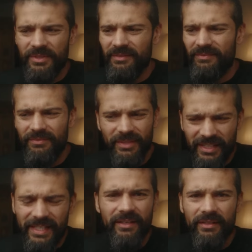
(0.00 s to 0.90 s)
a
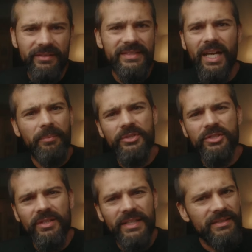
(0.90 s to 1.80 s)
ridiculous
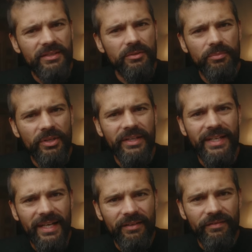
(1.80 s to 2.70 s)
aperture like
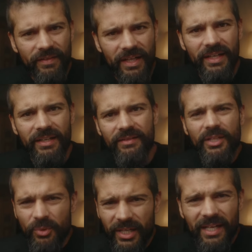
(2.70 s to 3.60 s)
0.95.
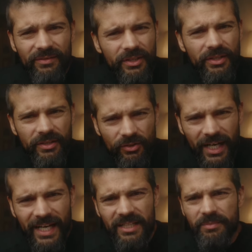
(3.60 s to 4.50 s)
You want to have a good
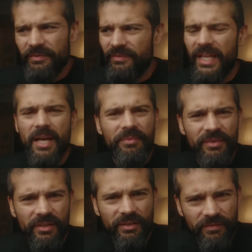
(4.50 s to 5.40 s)
grasp of depth in your